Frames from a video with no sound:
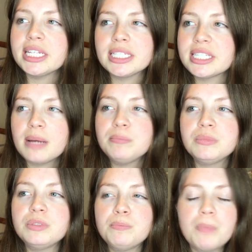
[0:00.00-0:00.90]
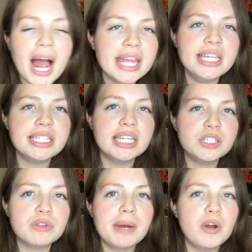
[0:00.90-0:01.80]
because I buy these things
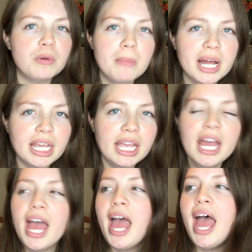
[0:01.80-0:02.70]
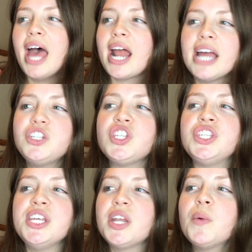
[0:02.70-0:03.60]
with my own money, and I just
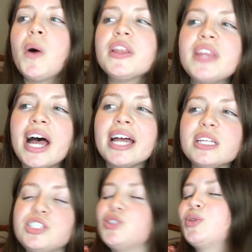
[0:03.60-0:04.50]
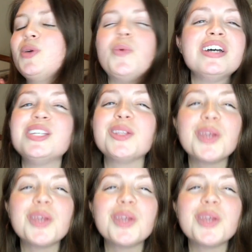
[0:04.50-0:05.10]
didn't want that. It just, it wasn't